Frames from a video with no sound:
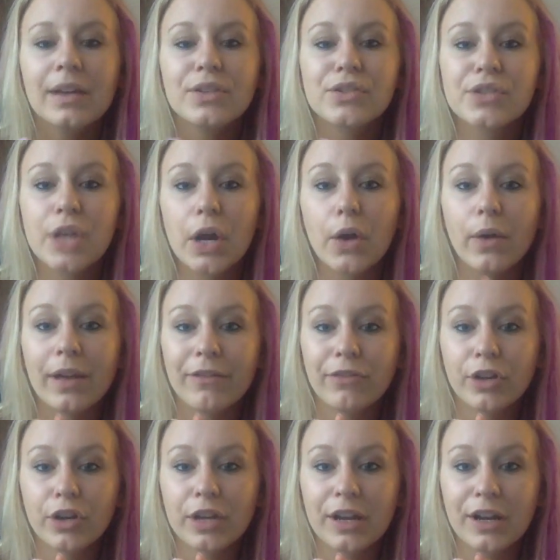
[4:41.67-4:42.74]
So if
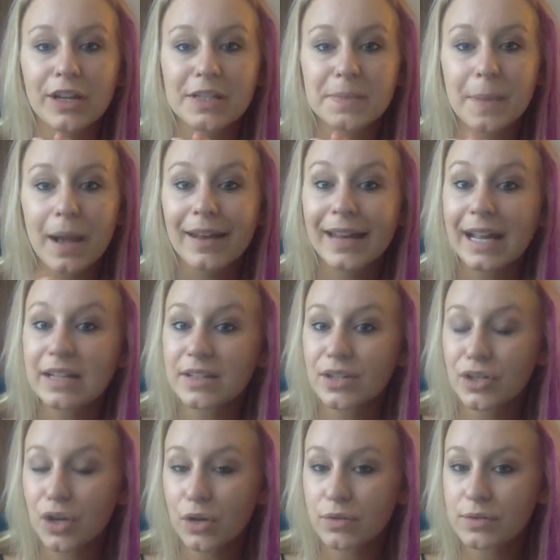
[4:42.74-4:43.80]
you're curious about how to get to
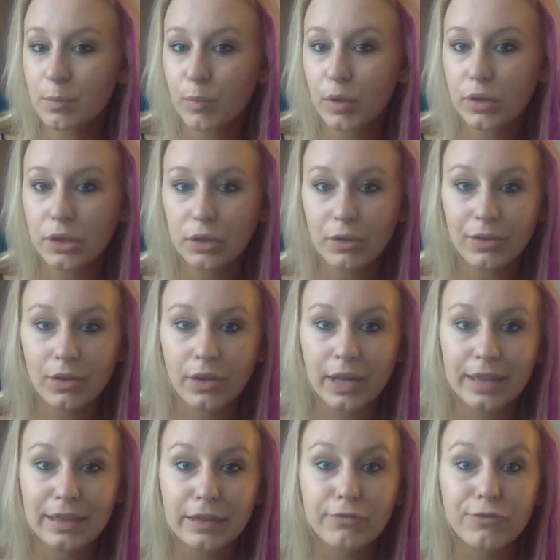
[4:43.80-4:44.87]
know someone, you can look
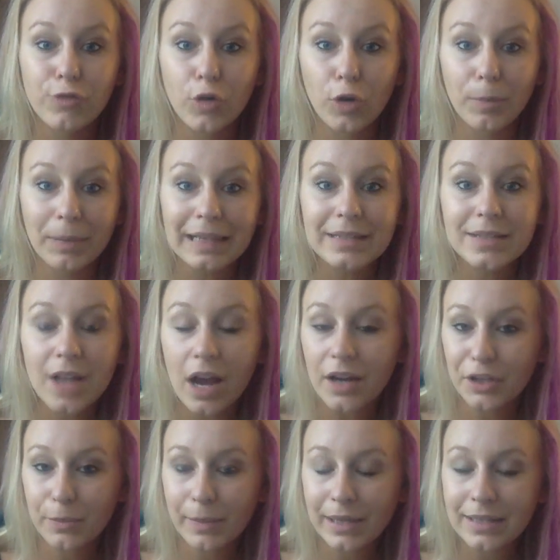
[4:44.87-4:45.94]
at the forming
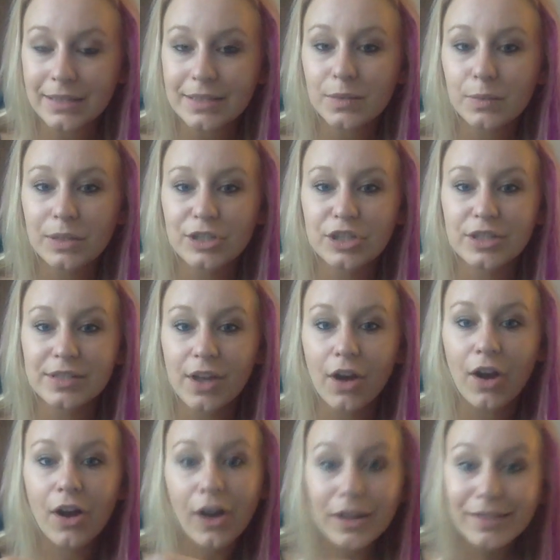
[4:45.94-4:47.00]
document, which is
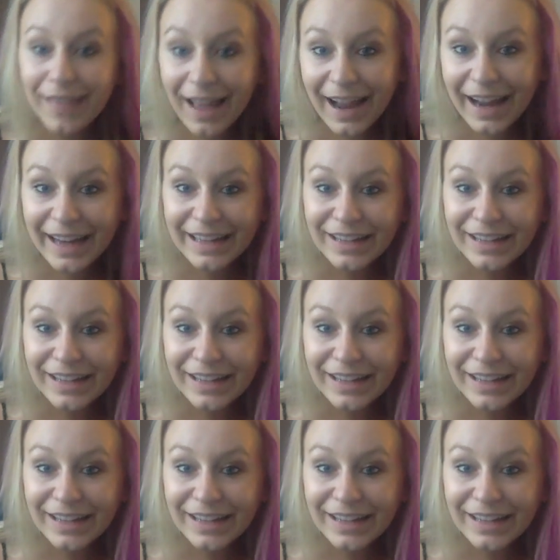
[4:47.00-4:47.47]
online.